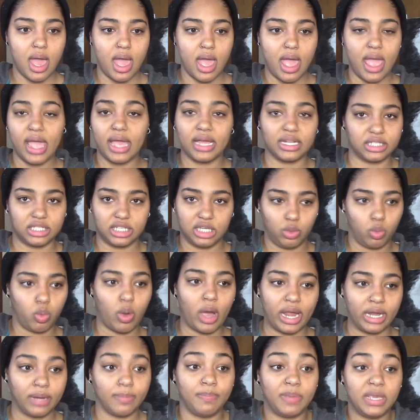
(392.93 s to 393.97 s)

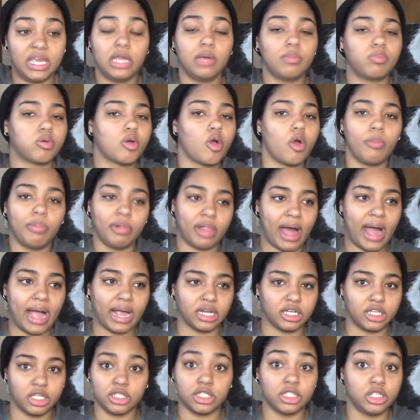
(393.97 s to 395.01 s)
anti-white. Being
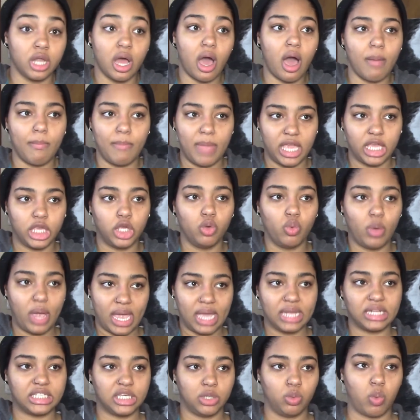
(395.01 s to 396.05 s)
pro-black does not make you
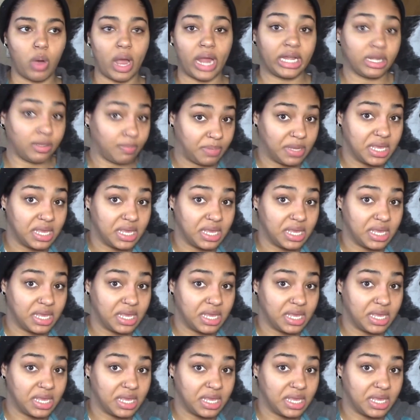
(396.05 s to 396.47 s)
anti-white.